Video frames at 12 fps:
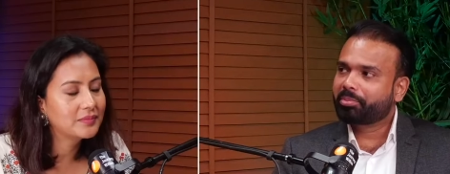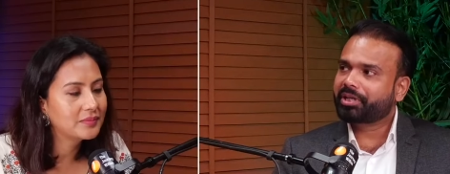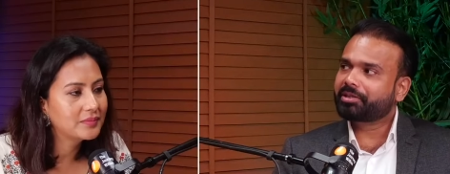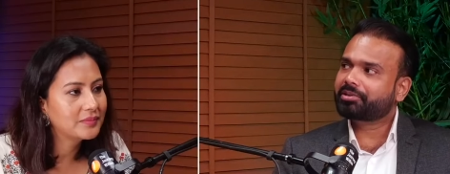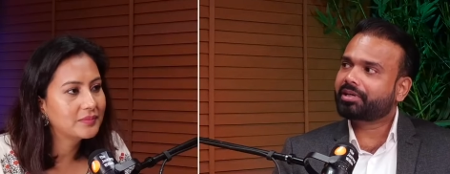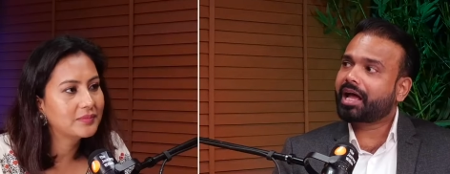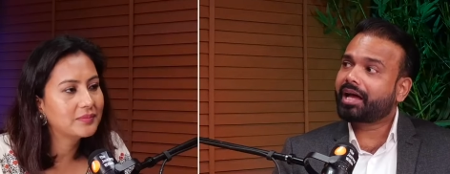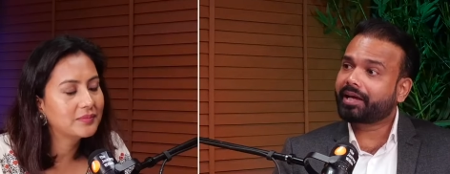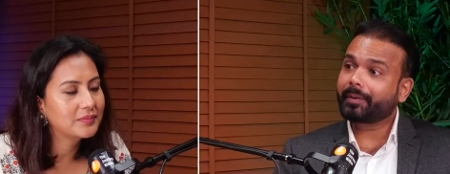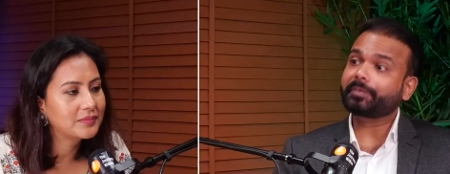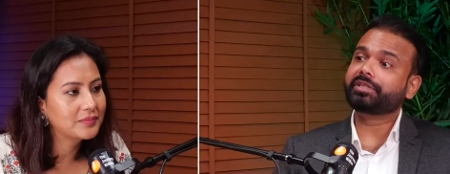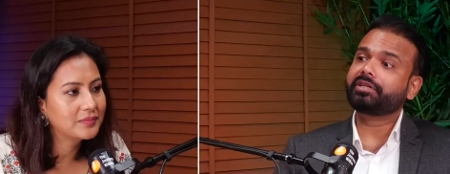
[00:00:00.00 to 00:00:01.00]
Speaker 1: because i
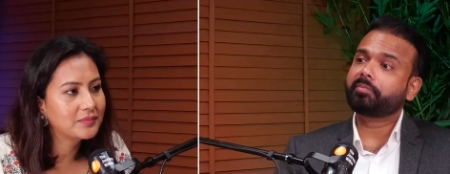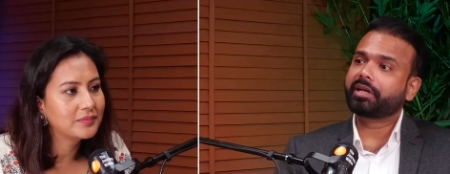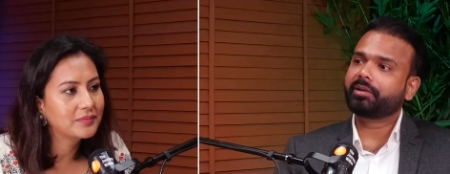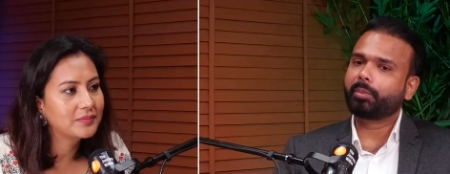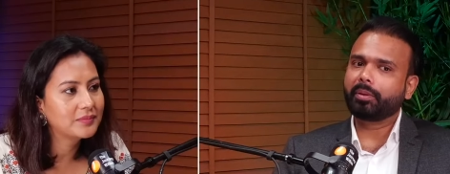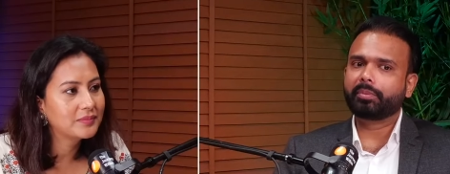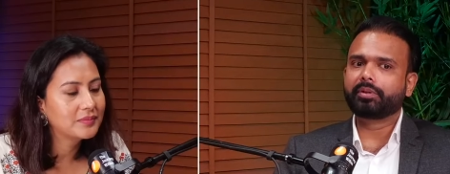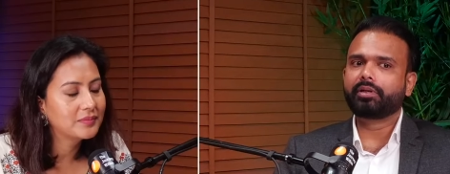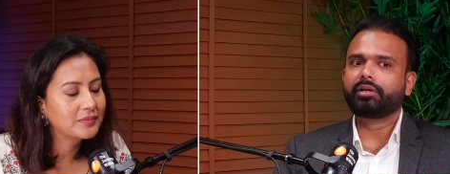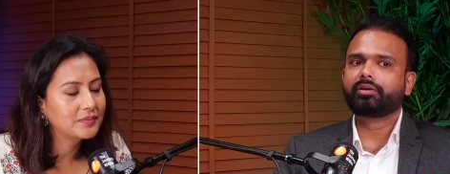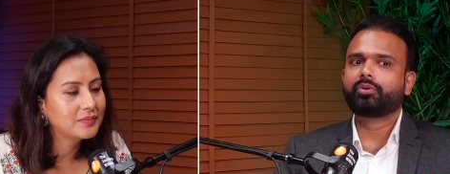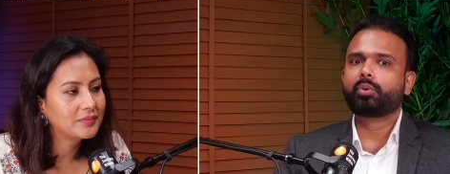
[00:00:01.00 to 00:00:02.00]
have seen many
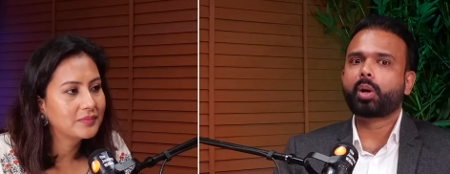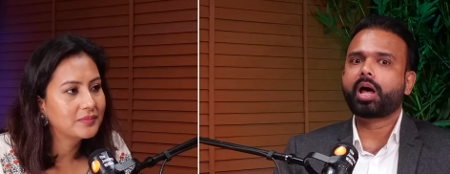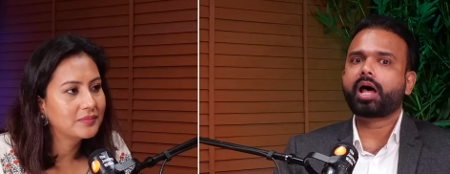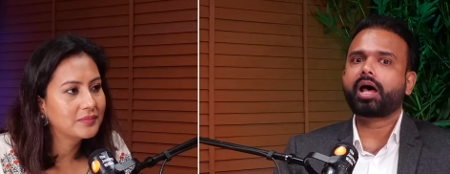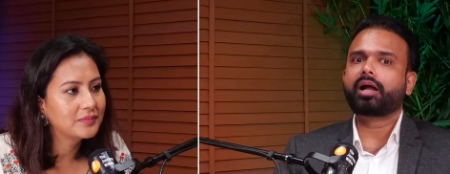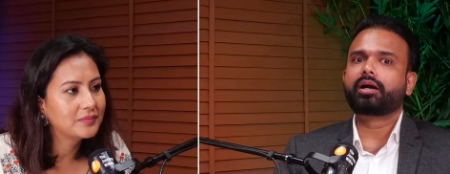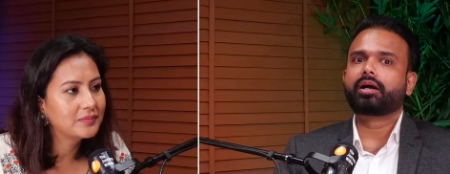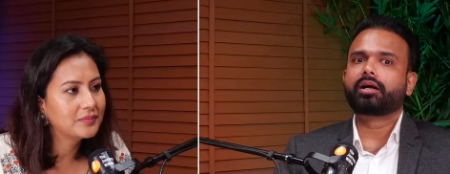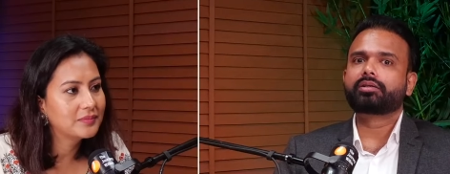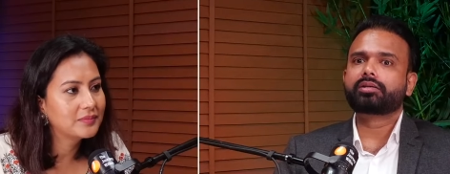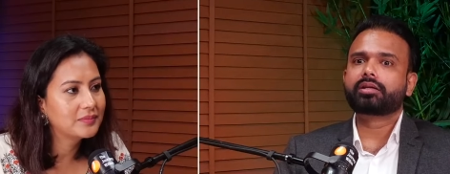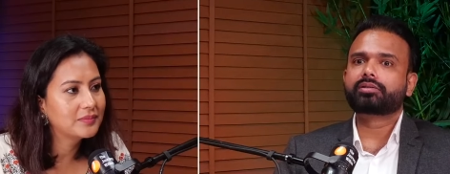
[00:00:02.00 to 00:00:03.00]
people who are
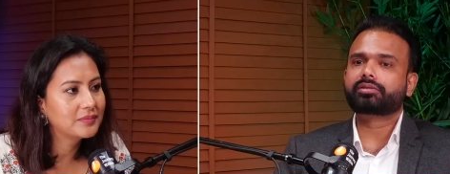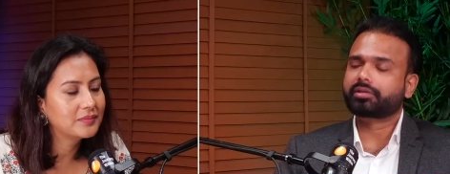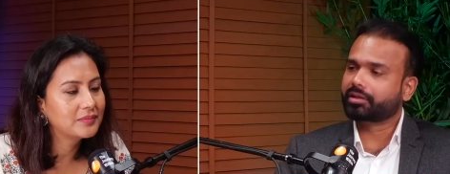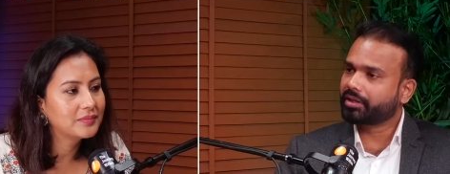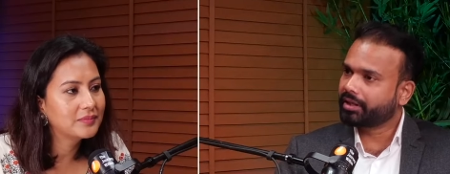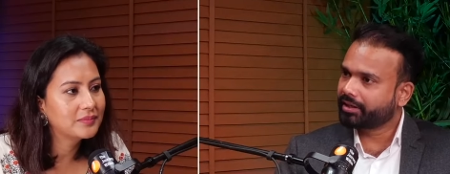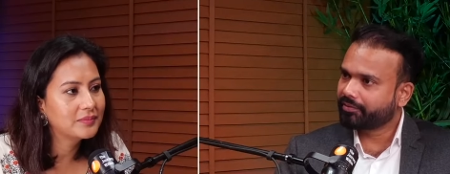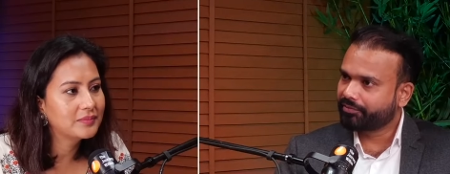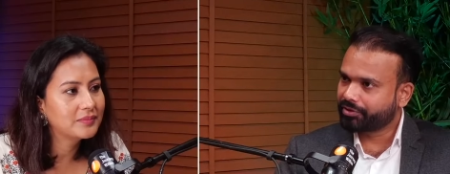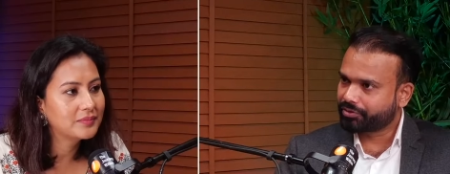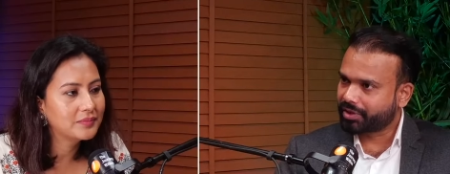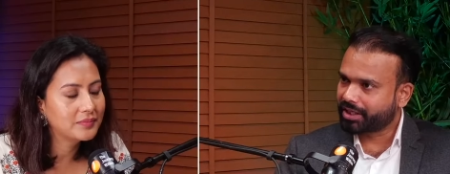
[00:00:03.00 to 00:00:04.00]
struggling in
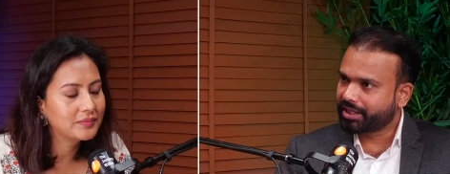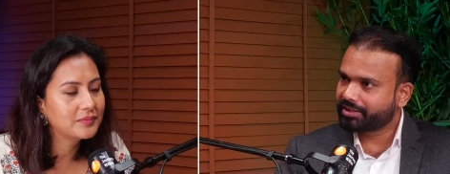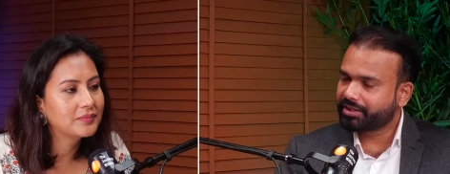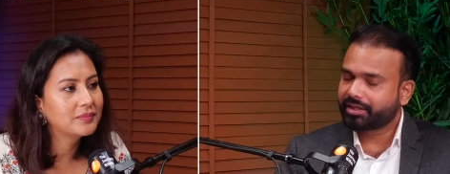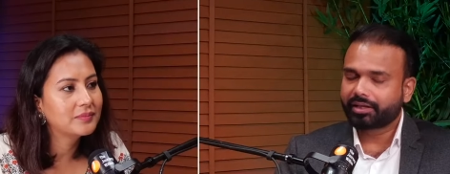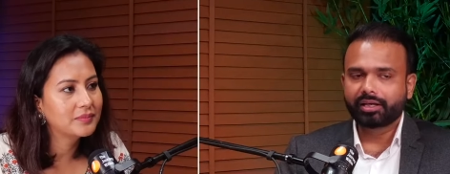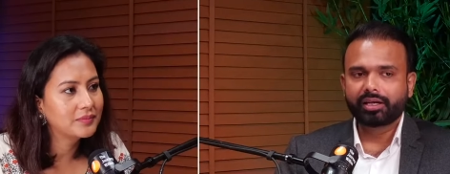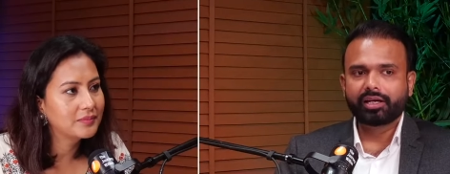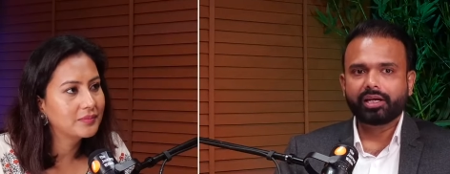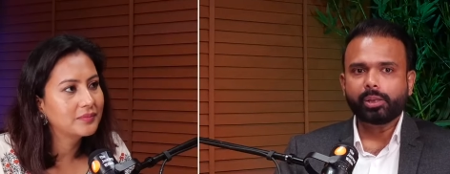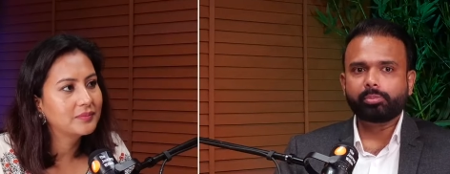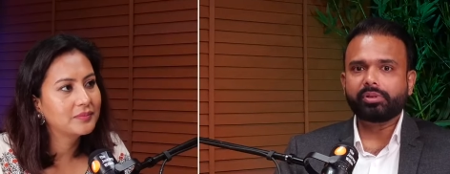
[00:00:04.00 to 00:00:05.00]
visualizing
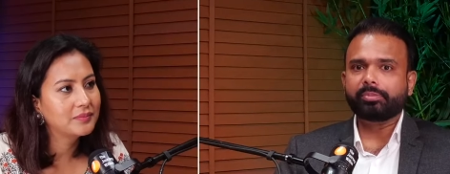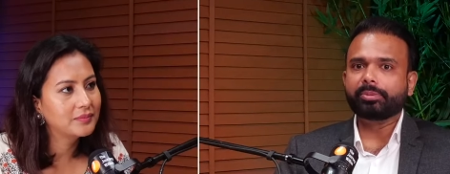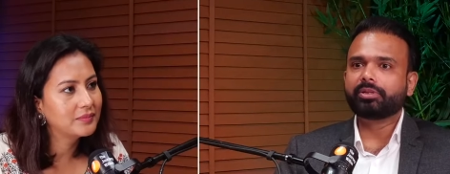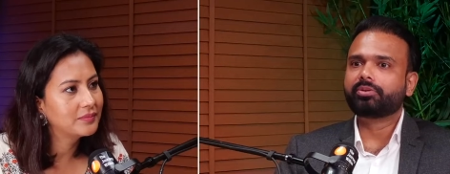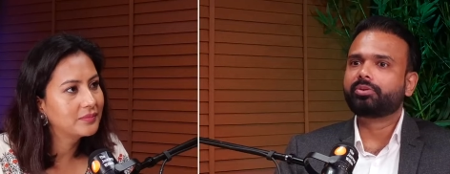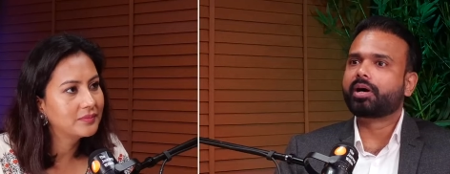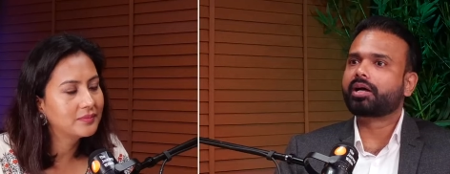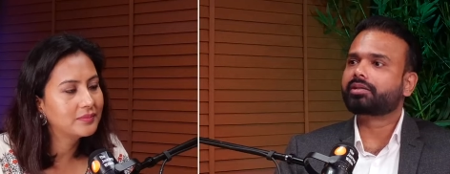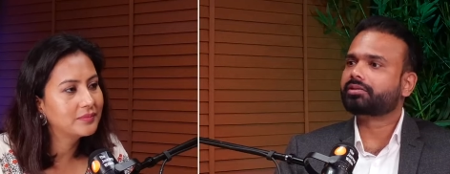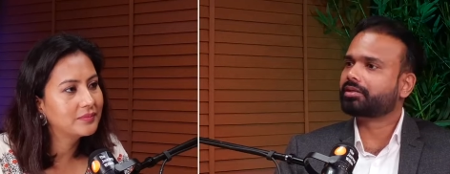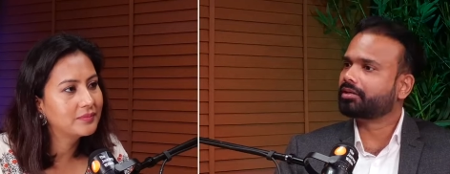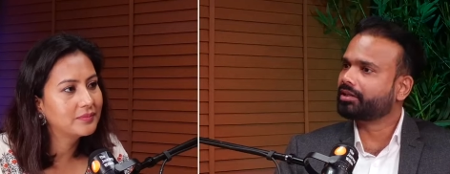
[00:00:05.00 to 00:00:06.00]
people who are
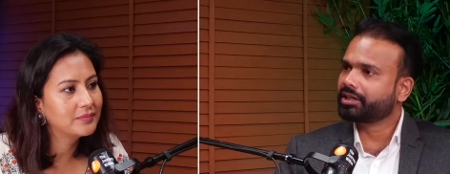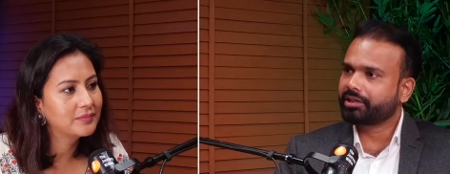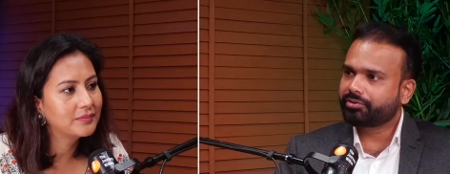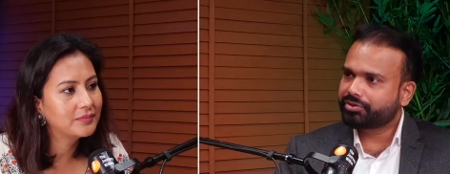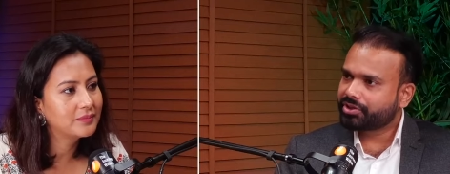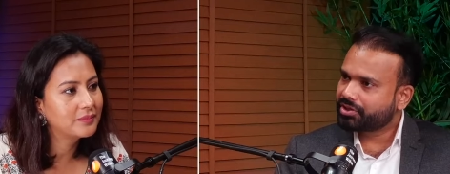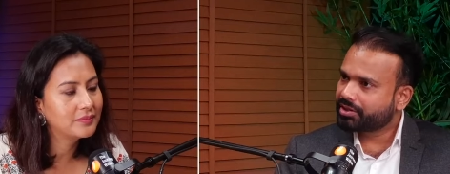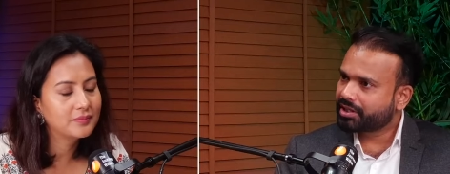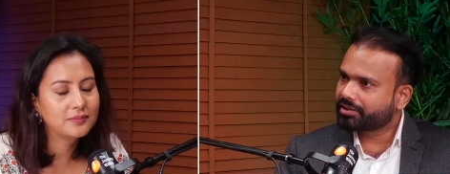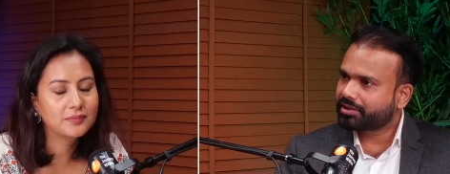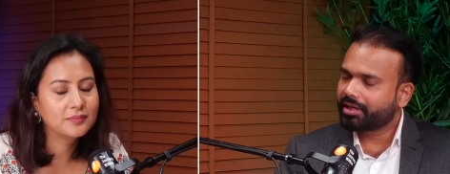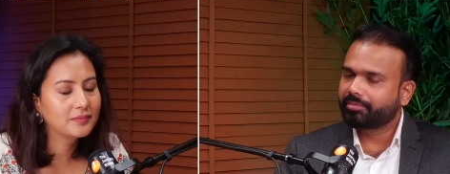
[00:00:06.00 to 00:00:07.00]
struggling to change
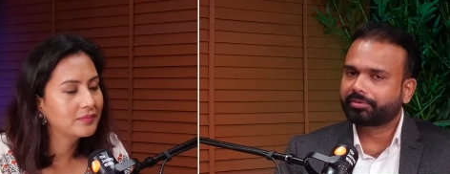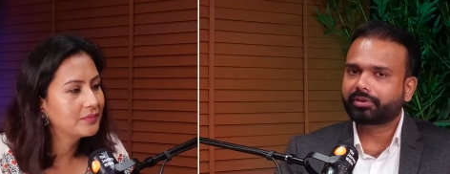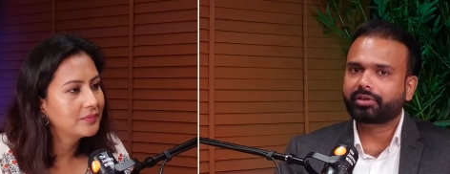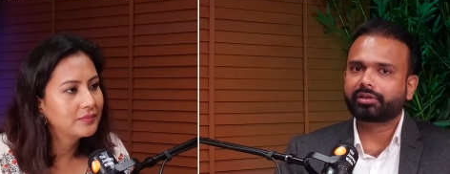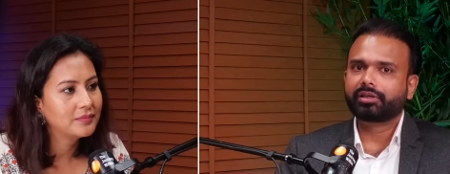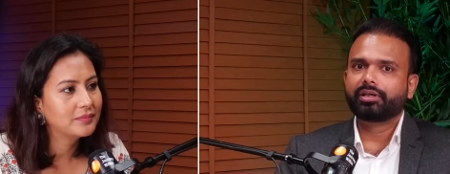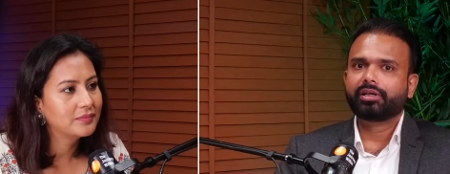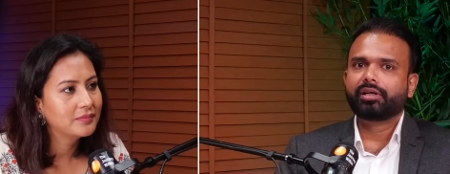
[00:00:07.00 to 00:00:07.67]
their self talk